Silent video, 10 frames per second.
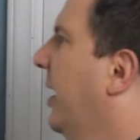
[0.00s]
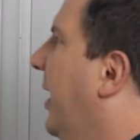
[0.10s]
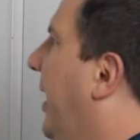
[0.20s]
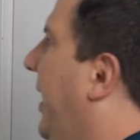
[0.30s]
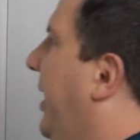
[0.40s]

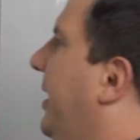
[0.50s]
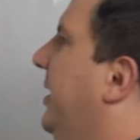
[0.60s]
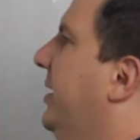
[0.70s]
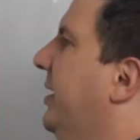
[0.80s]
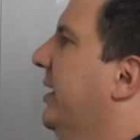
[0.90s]

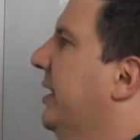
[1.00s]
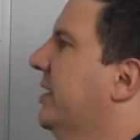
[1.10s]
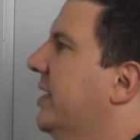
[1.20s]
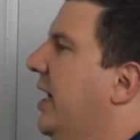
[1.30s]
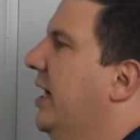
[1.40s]
And in
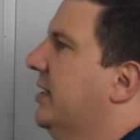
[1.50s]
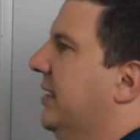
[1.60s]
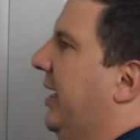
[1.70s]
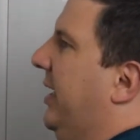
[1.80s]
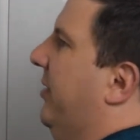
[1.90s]
this case,
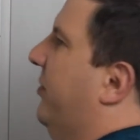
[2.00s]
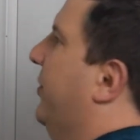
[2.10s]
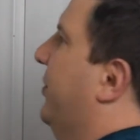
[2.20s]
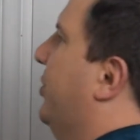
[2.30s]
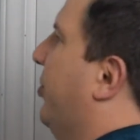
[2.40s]
I
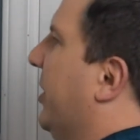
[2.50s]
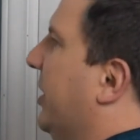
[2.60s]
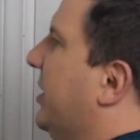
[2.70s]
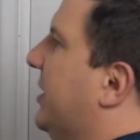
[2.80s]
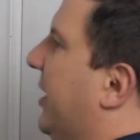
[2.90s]
have
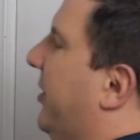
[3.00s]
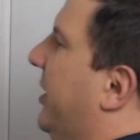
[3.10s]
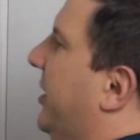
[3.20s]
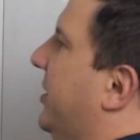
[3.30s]
spring centering.